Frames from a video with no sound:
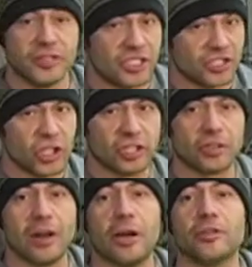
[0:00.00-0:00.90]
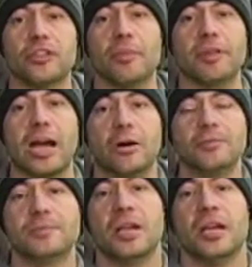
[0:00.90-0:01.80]
it just on the ground or dump it
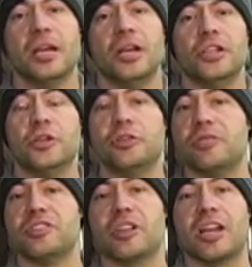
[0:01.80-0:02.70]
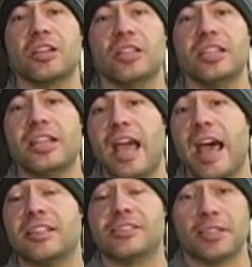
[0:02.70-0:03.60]
out. You can recycle it
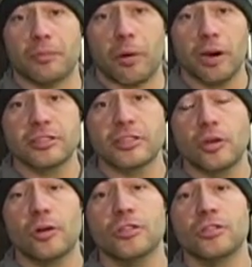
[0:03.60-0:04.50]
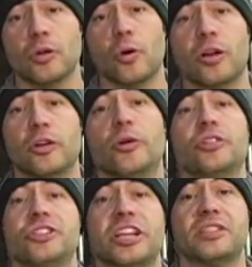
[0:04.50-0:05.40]
at some parts stores or at
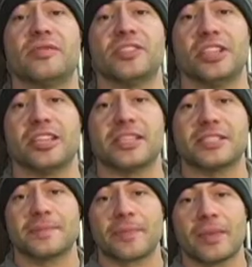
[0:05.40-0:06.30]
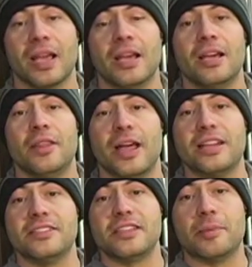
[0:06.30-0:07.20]
oil change facilities. That
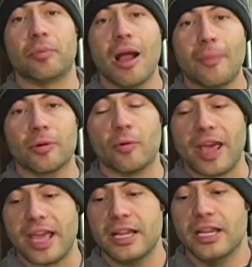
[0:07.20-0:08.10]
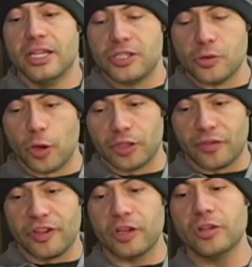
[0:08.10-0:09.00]
is the proper way to hook
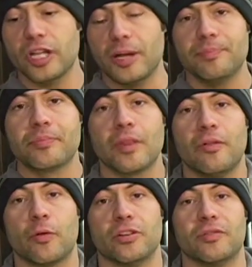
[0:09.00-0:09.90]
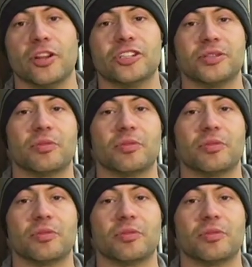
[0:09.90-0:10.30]
your vehicle up for the flushing